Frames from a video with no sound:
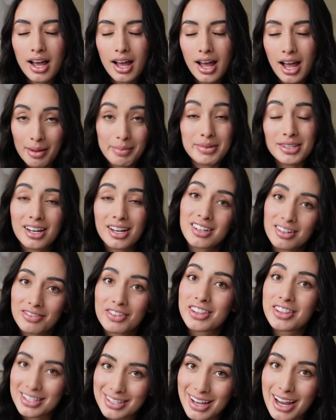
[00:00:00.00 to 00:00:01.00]
I'm a sucker
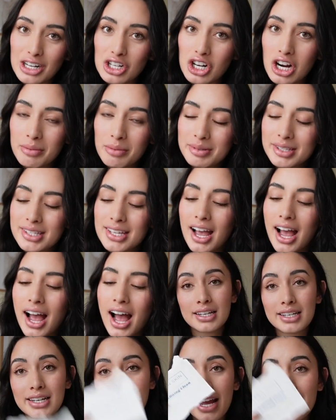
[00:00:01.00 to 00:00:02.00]
for these eye drops.
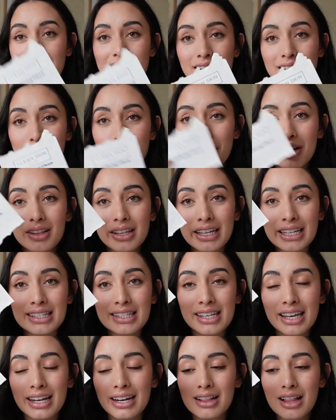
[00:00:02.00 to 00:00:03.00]
Next up are Clean
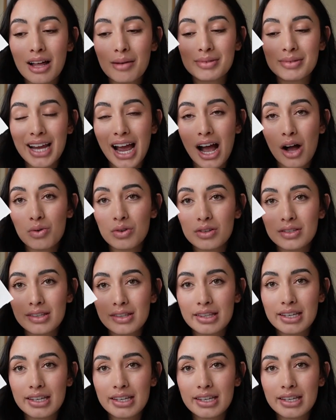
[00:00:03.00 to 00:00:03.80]
Skin Club towels.